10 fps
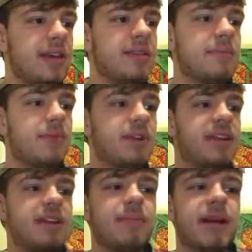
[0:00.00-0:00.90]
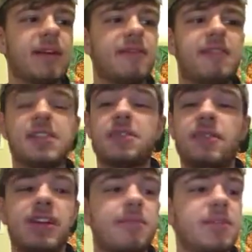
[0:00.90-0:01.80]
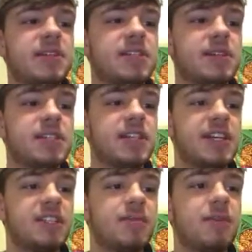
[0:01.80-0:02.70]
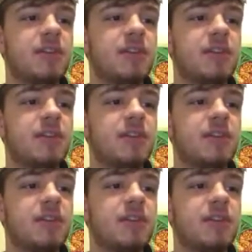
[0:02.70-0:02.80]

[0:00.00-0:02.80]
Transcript: In the book, The American Physical Therapy Association,